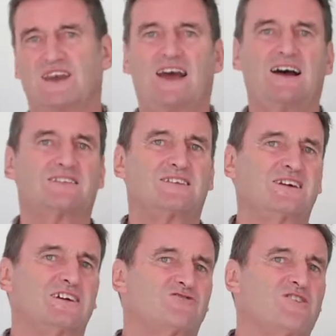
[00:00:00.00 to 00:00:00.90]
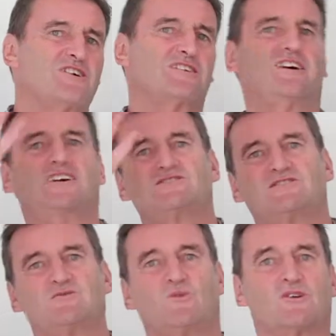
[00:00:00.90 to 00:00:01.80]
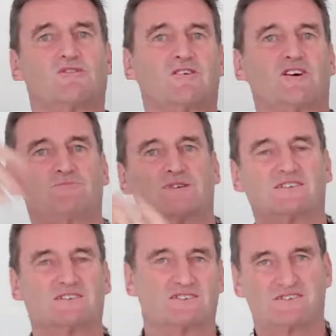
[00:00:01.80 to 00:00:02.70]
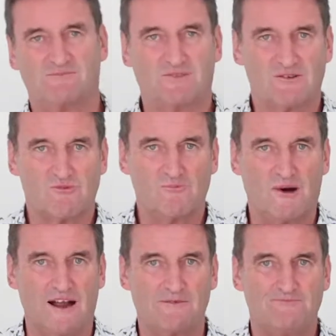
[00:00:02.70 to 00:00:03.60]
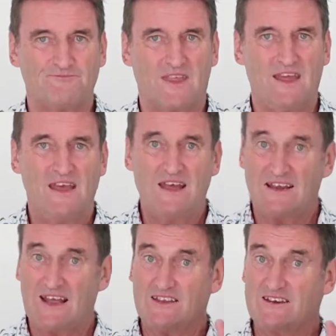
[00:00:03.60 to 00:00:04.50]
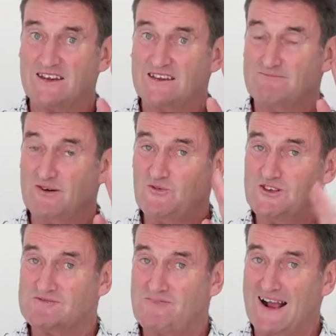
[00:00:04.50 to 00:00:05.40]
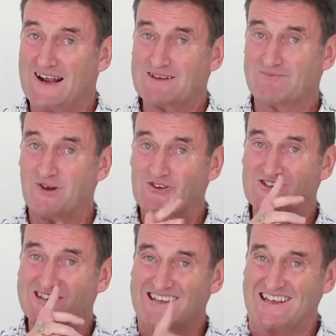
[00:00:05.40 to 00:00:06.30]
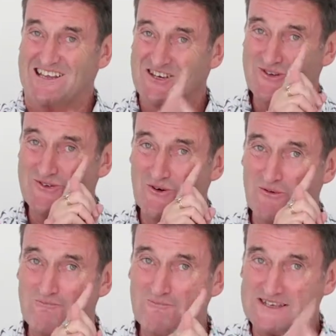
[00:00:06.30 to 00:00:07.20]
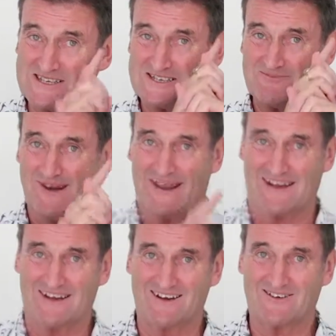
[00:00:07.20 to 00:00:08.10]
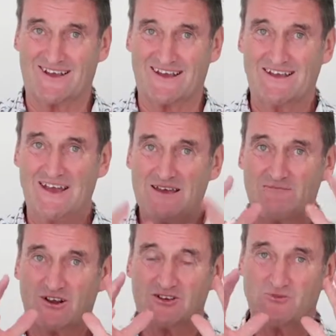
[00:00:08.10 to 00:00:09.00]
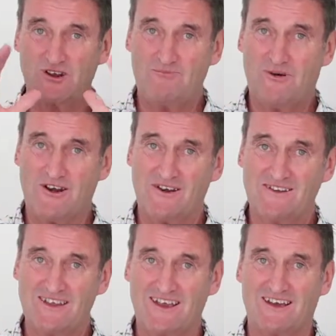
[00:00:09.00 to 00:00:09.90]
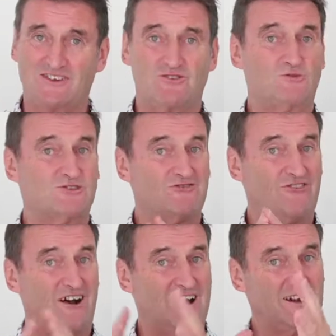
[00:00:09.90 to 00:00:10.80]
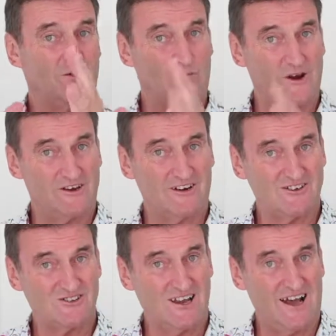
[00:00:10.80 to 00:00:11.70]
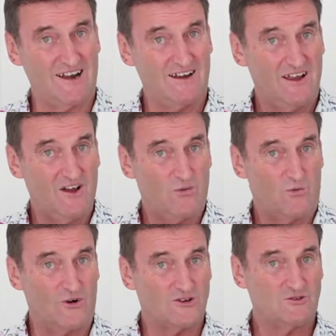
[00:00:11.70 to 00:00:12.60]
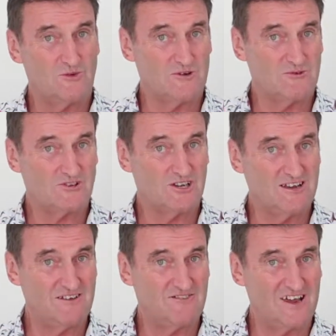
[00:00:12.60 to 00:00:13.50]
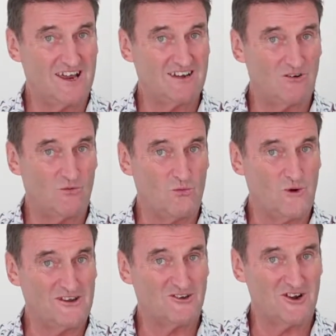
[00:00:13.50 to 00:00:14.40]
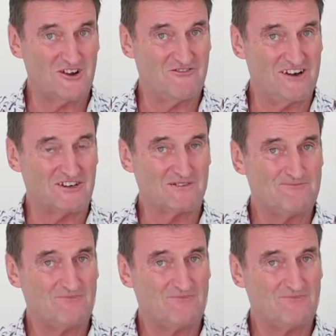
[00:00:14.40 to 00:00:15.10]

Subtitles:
out there throwing lines in the water and hoping somebody will bite. Now, you need to build this marketing process into your business plan, okay? Because when you put it in there, you will define when you're going to start, what you want to achieve, and when you're going to finish.